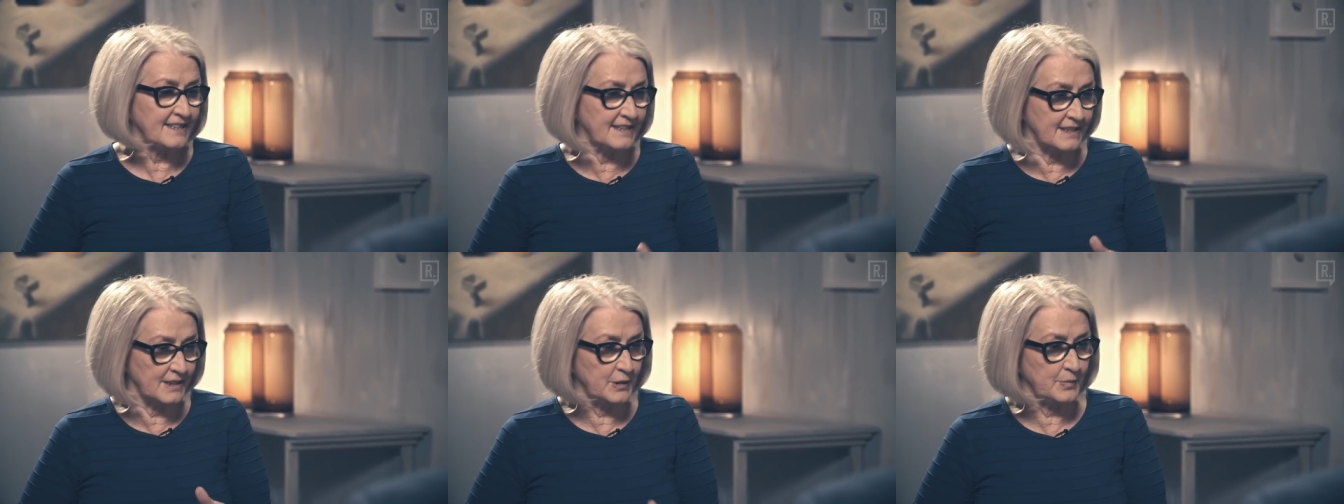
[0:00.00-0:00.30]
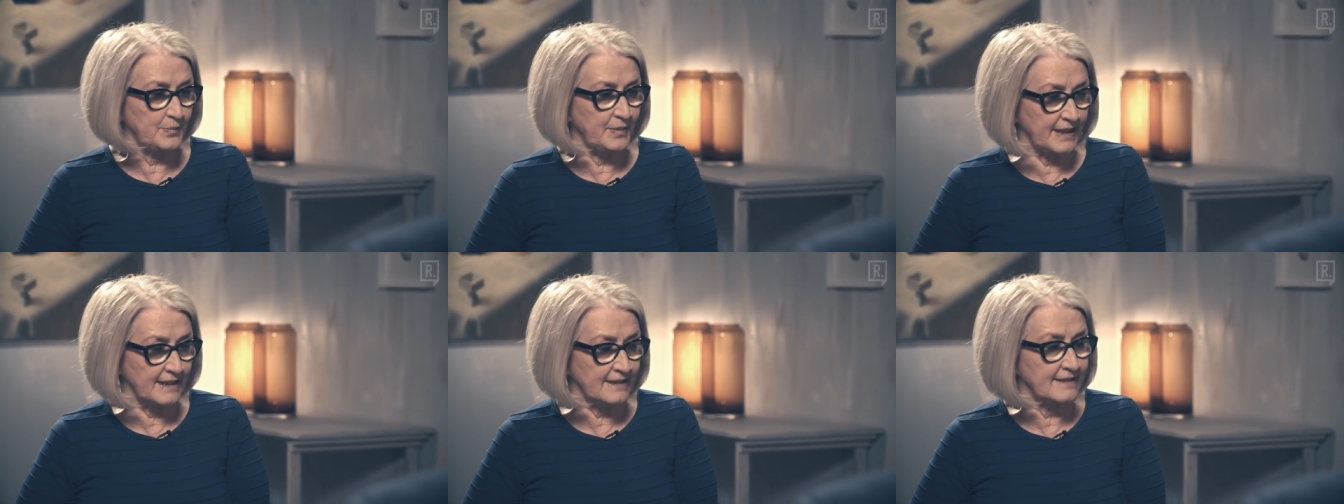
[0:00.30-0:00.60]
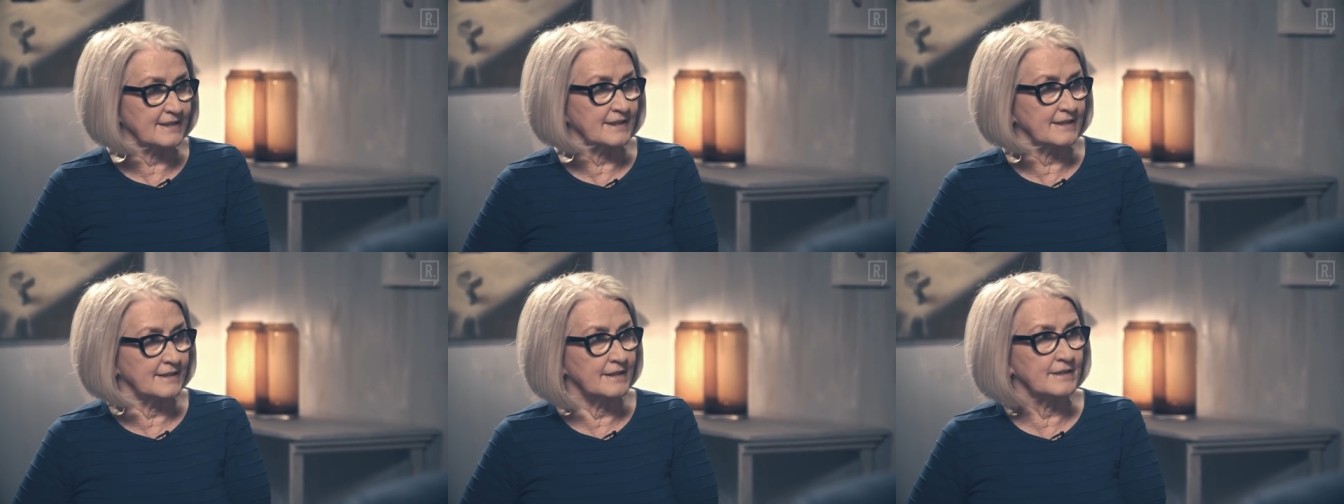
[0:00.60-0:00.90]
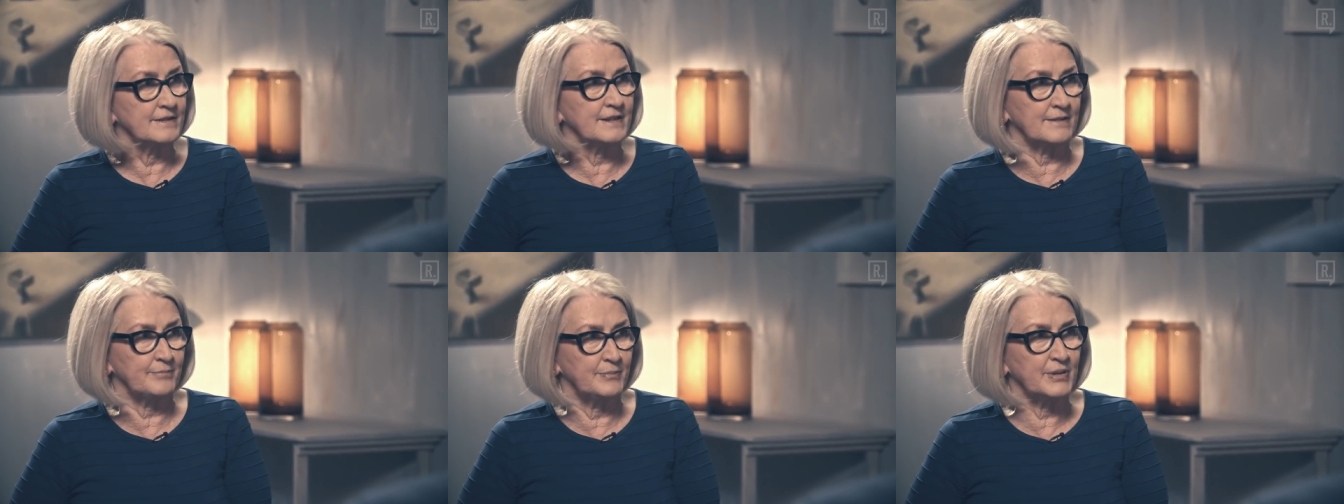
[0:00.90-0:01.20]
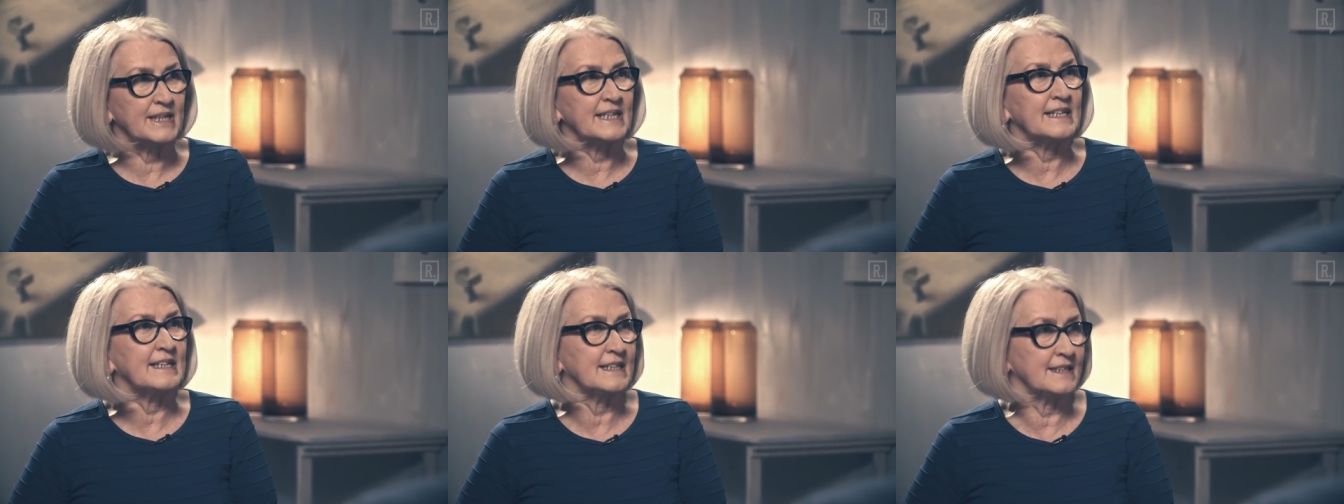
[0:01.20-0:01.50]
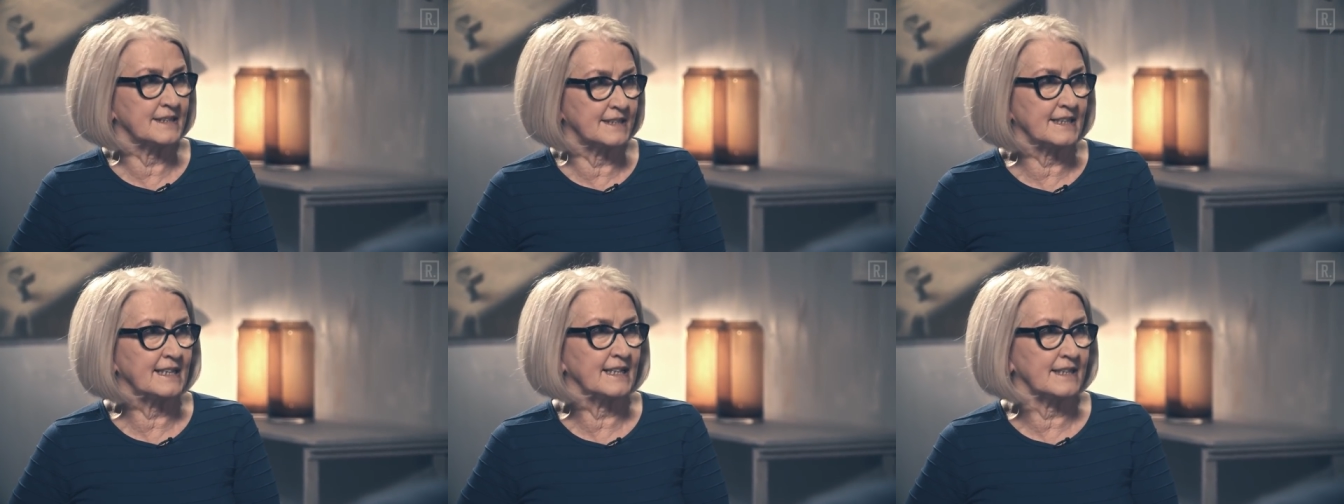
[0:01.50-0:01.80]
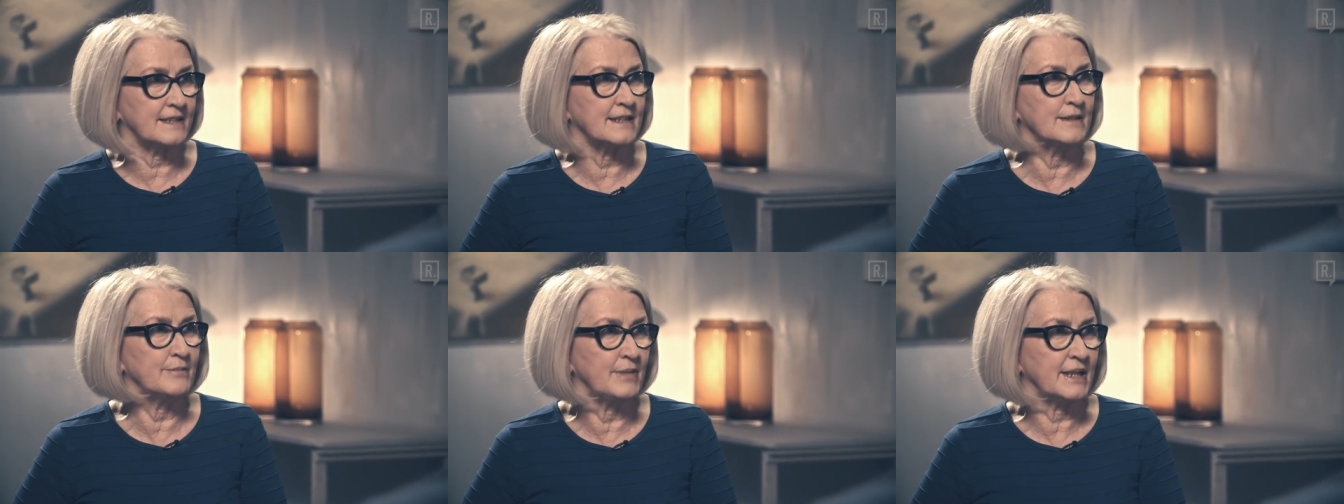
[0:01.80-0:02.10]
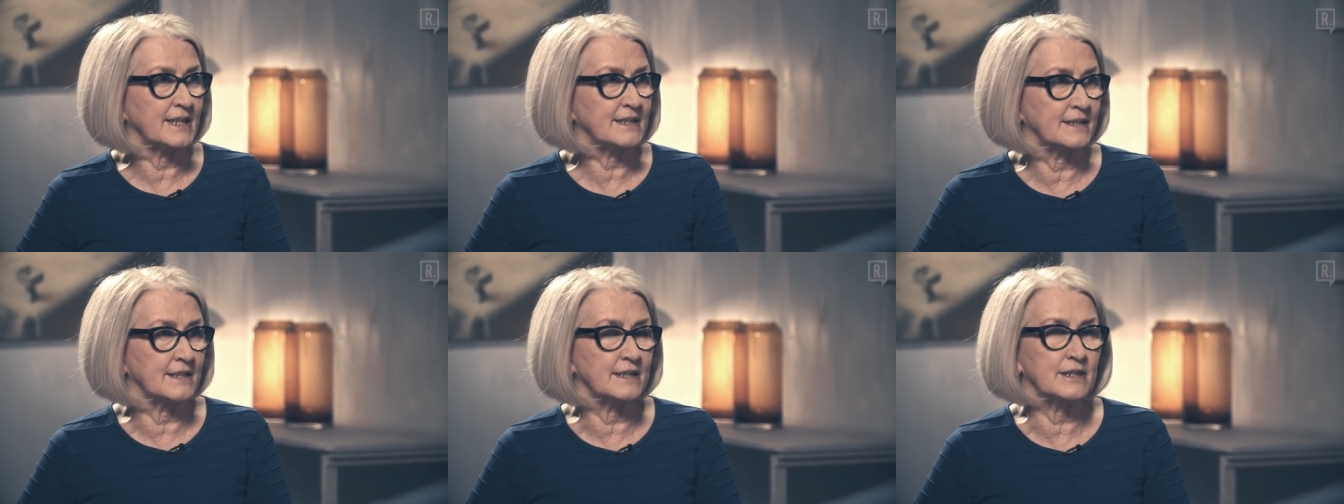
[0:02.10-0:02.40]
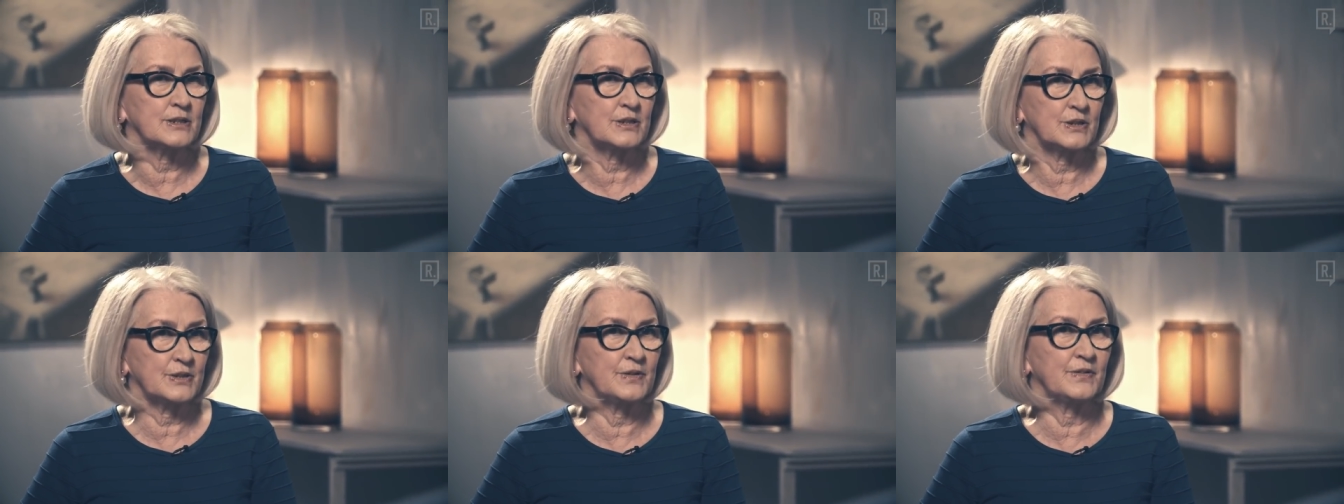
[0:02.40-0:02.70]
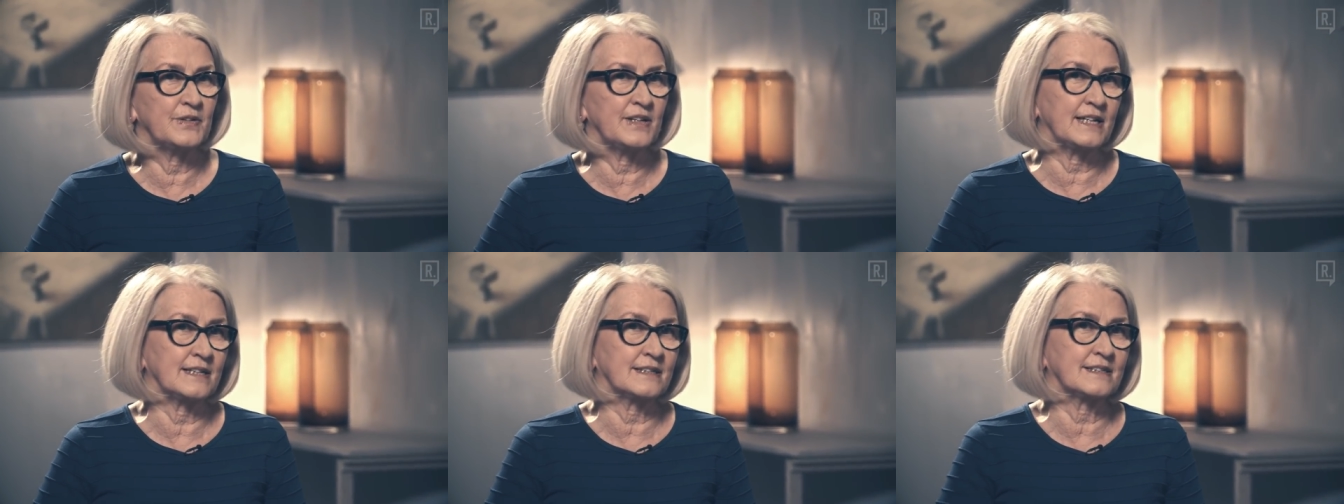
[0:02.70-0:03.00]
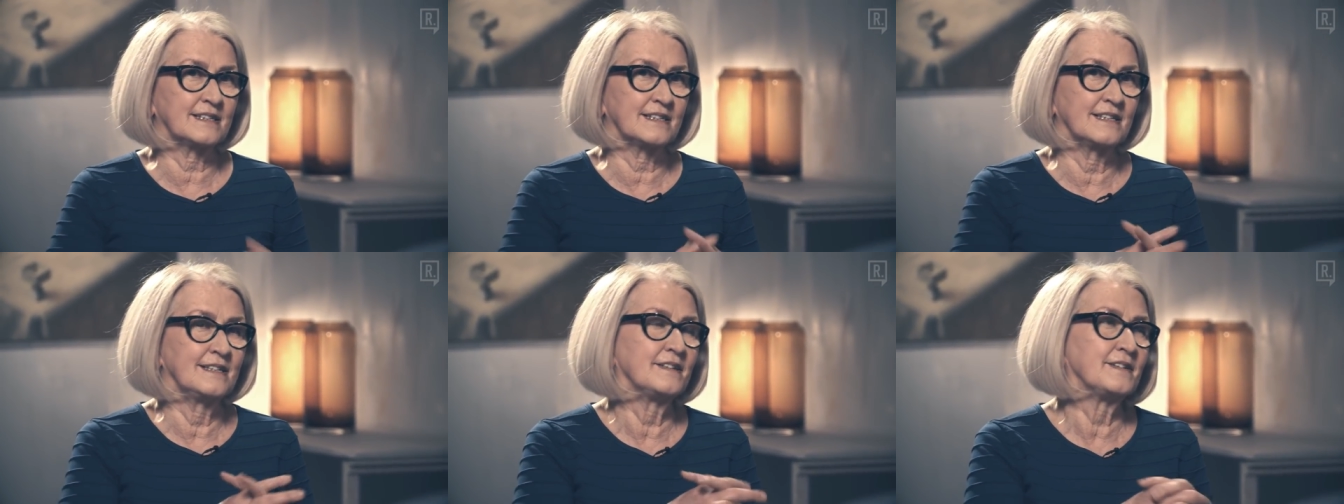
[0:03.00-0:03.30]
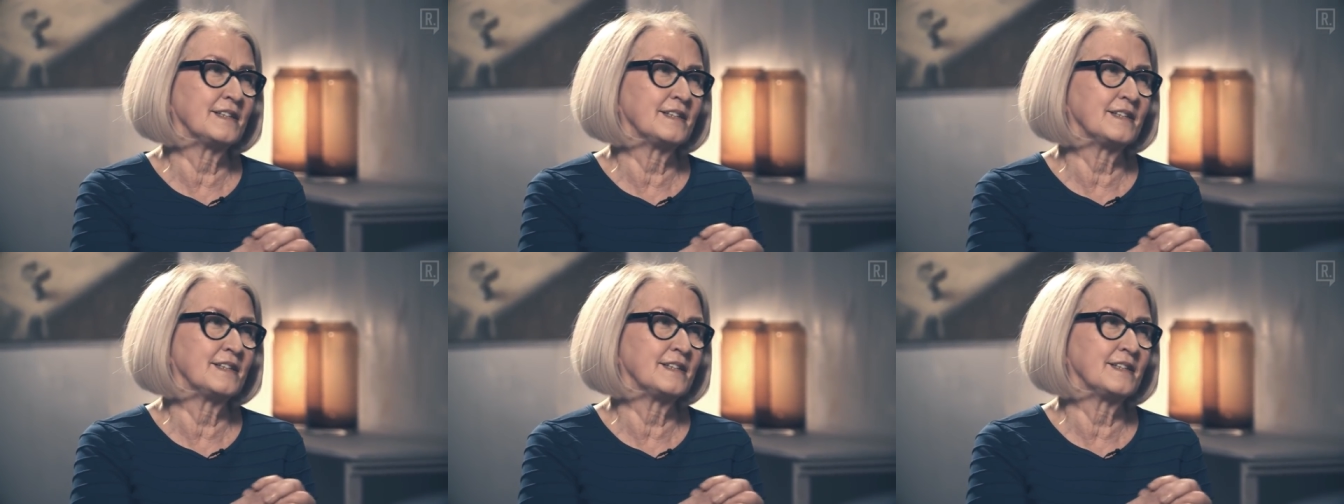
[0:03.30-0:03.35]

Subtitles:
suspect they're beginning to get the message that